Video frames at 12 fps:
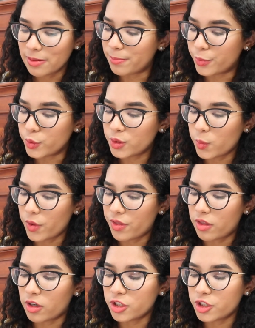a boost
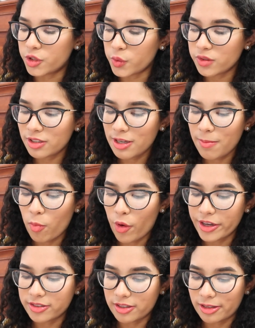with the Choosy
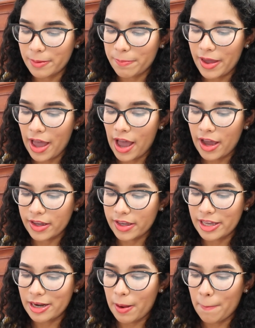Moist Lip Pack
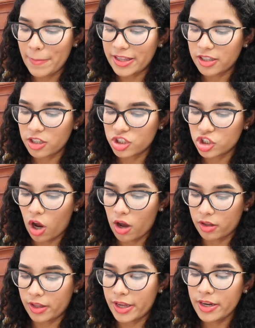in mint
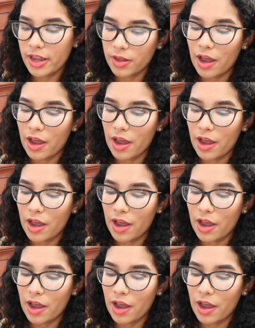chocolate.